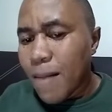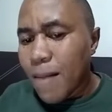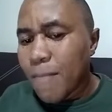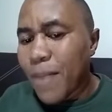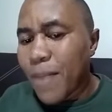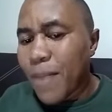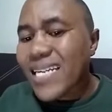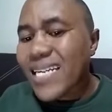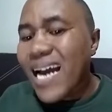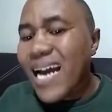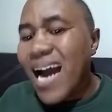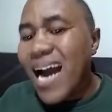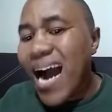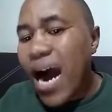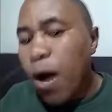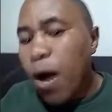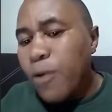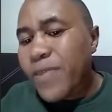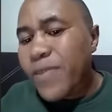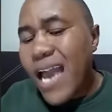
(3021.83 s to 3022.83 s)
But
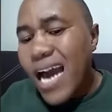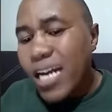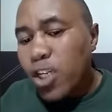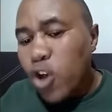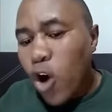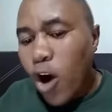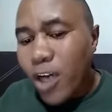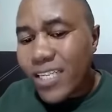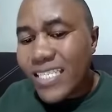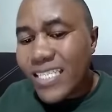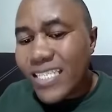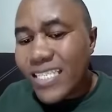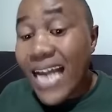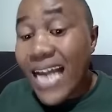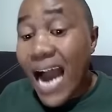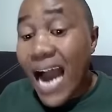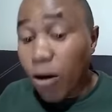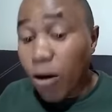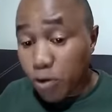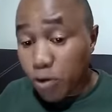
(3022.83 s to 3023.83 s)
how they are taught
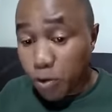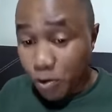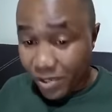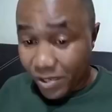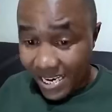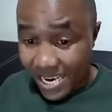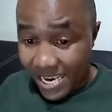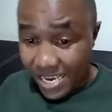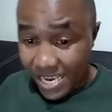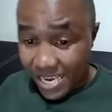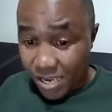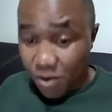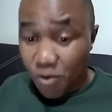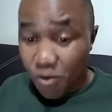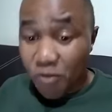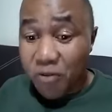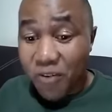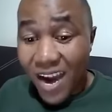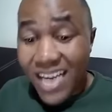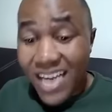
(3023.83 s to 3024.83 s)
now, today, you
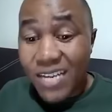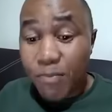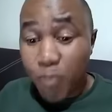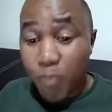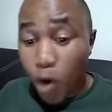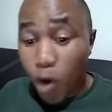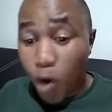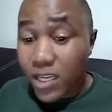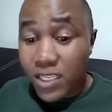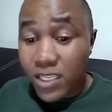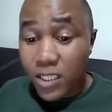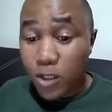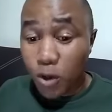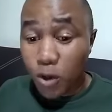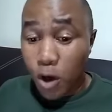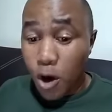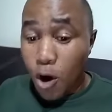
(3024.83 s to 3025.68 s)
find boys